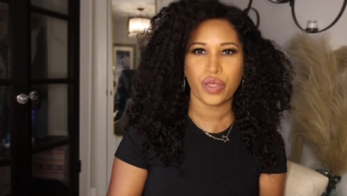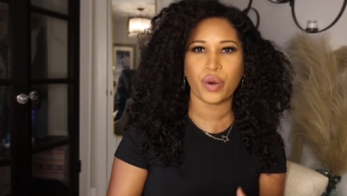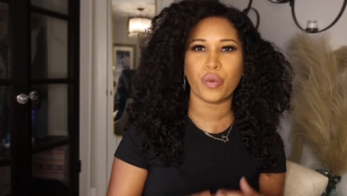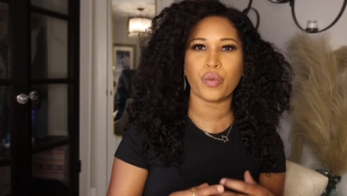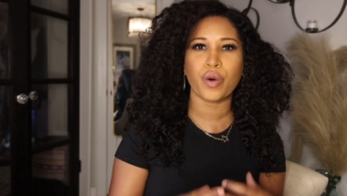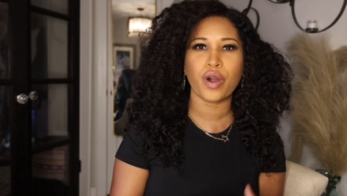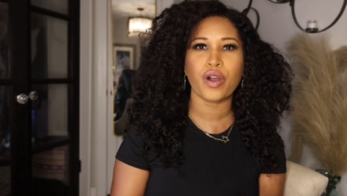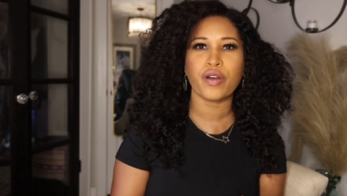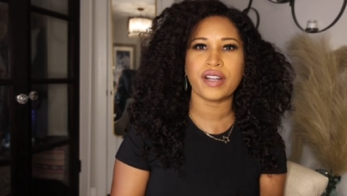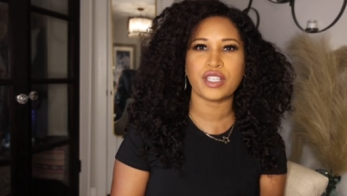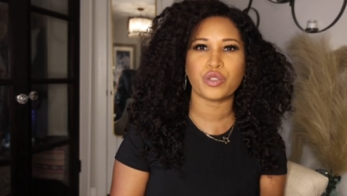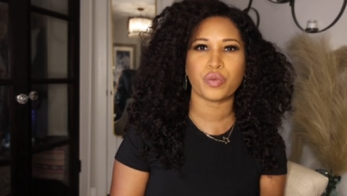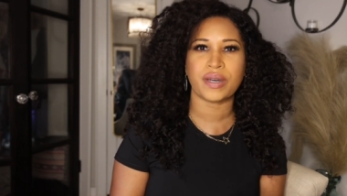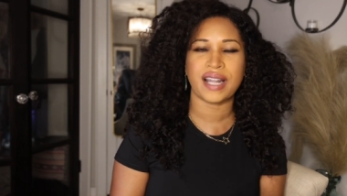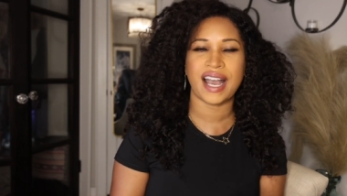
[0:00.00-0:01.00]
The word
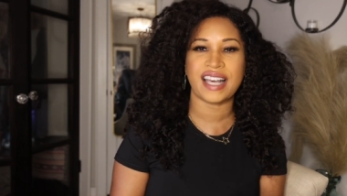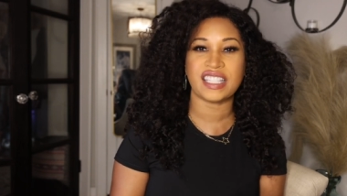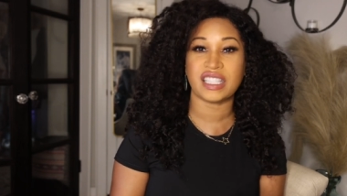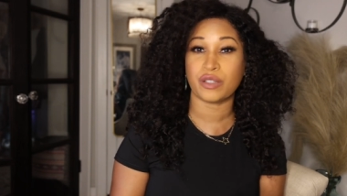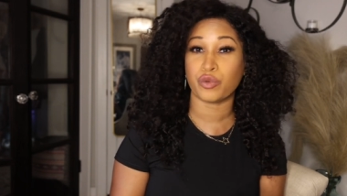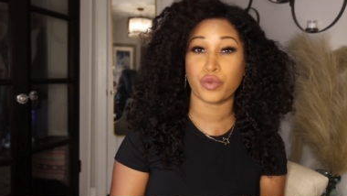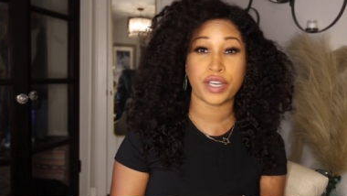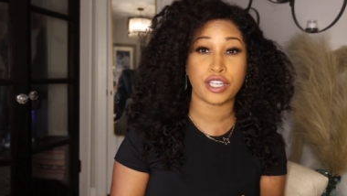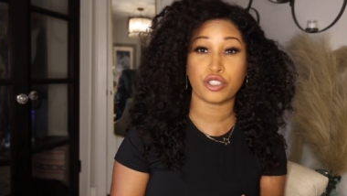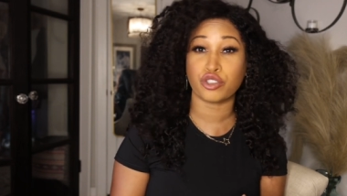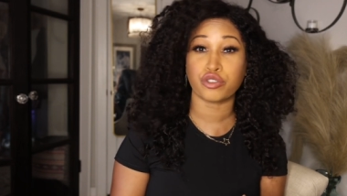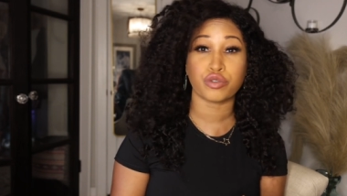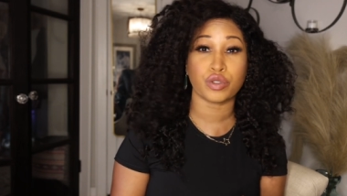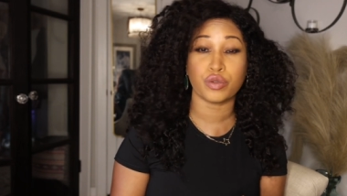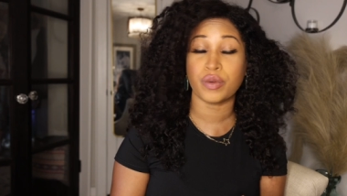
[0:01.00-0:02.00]
is what has to ring
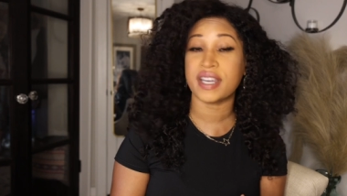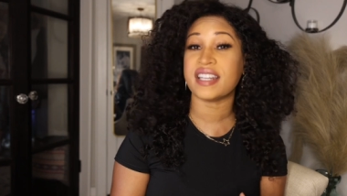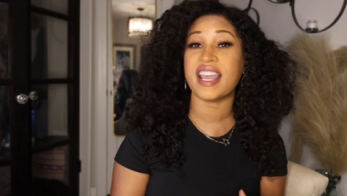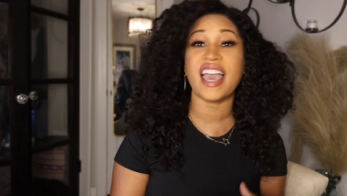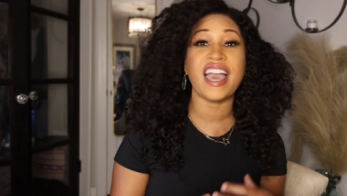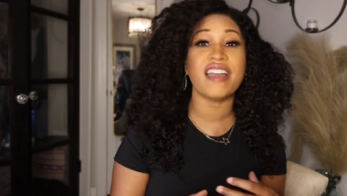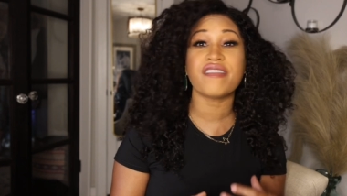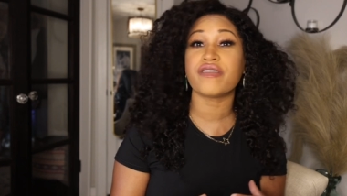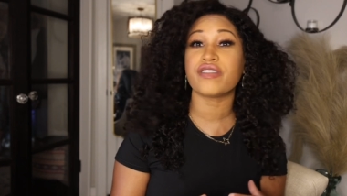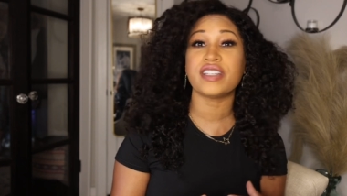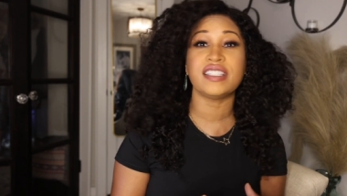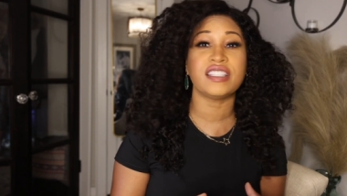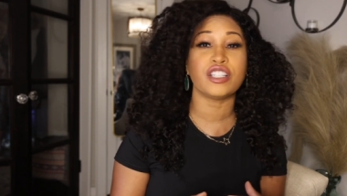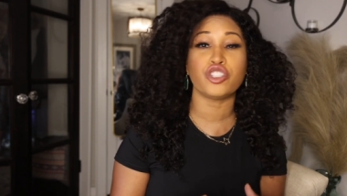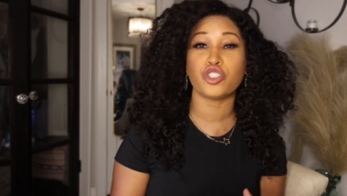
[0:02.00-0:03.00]
true in
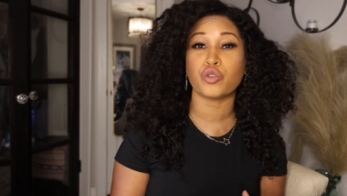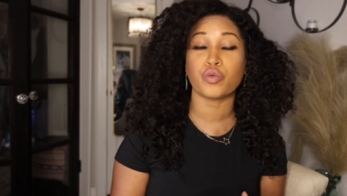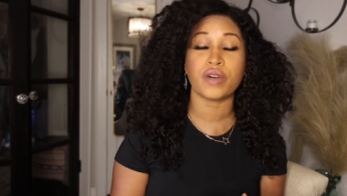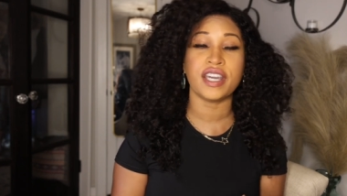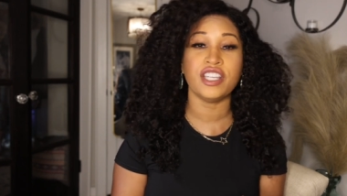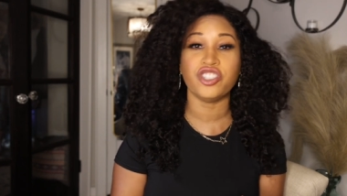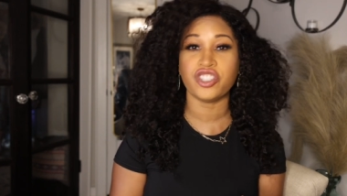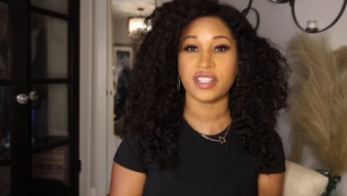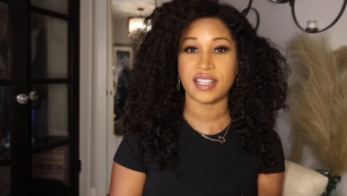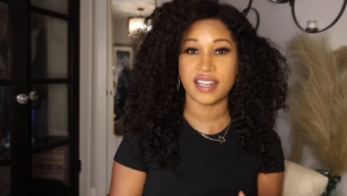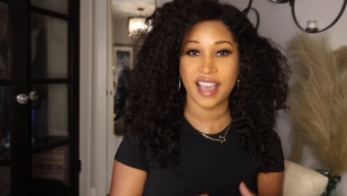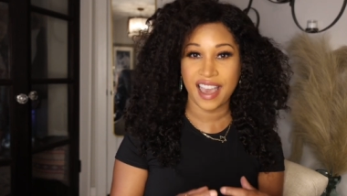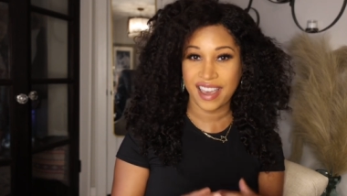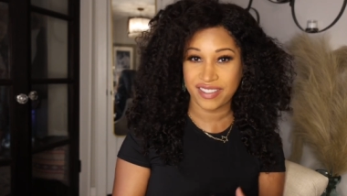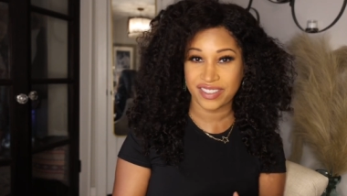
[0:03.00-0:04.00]
every situation,
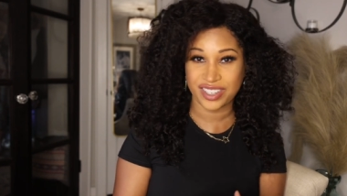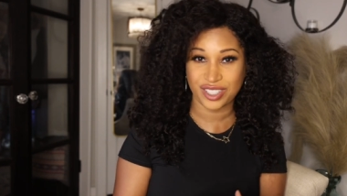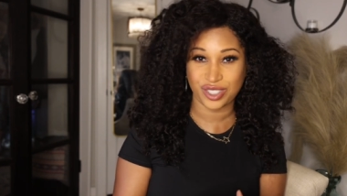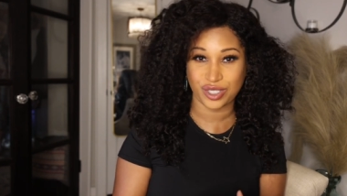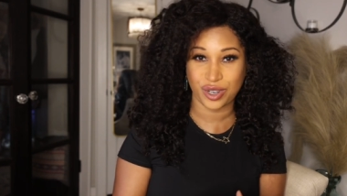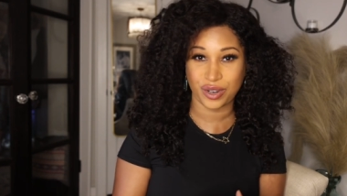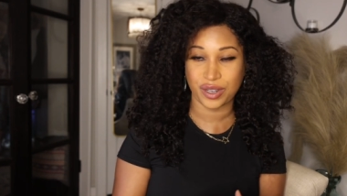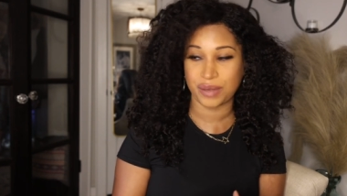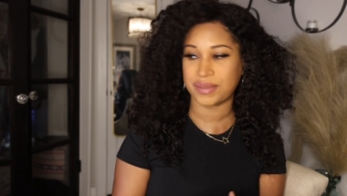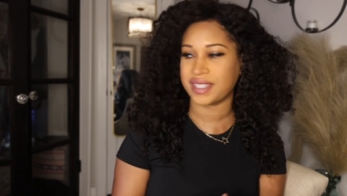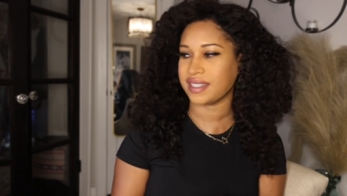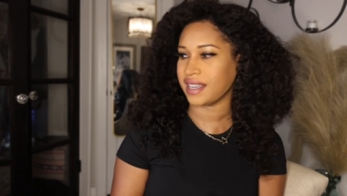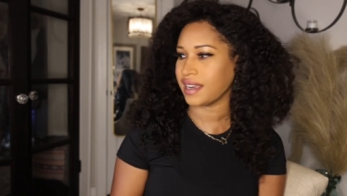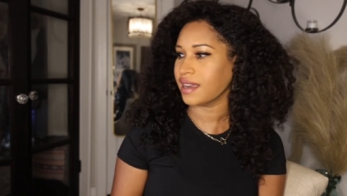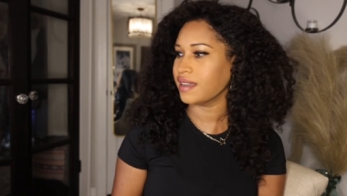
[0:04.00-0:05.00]
in every
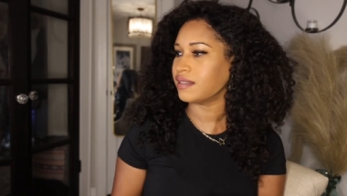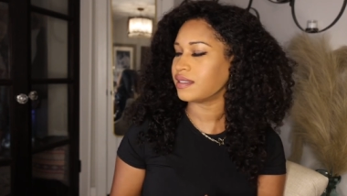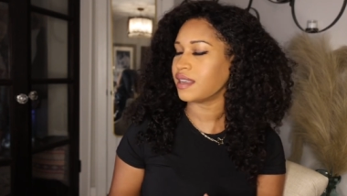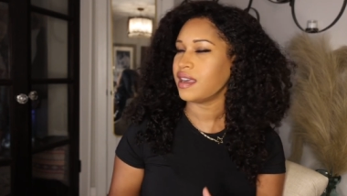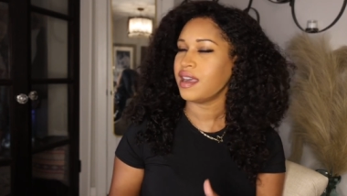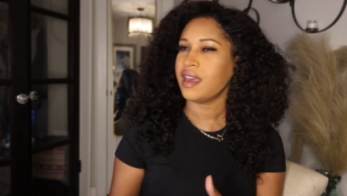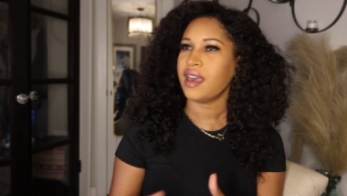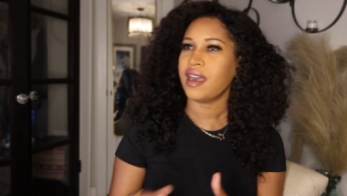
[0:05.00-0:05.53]
circumstance.